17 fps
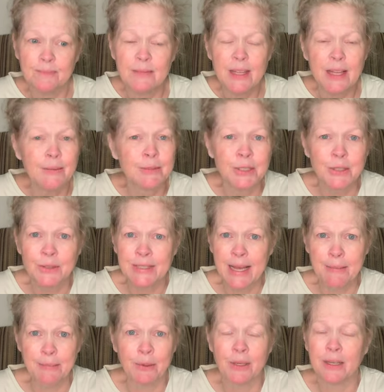It was going to
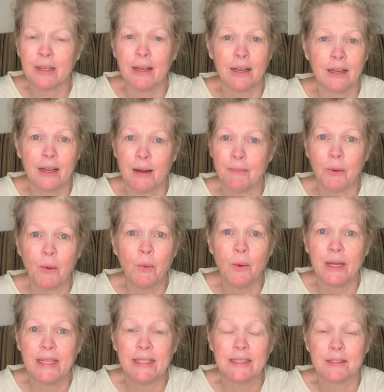take a couple of
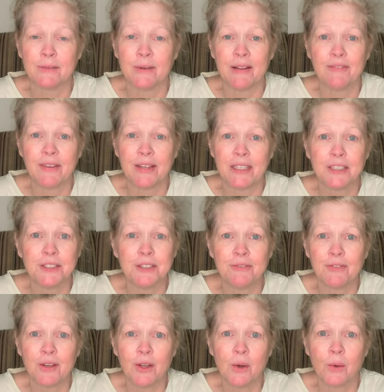weeks to refinish the
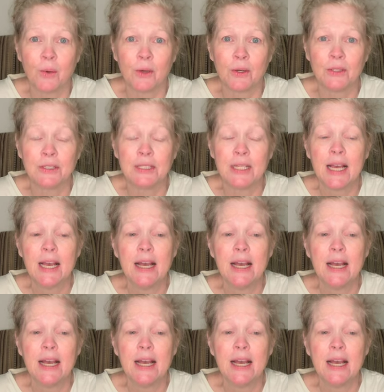floors.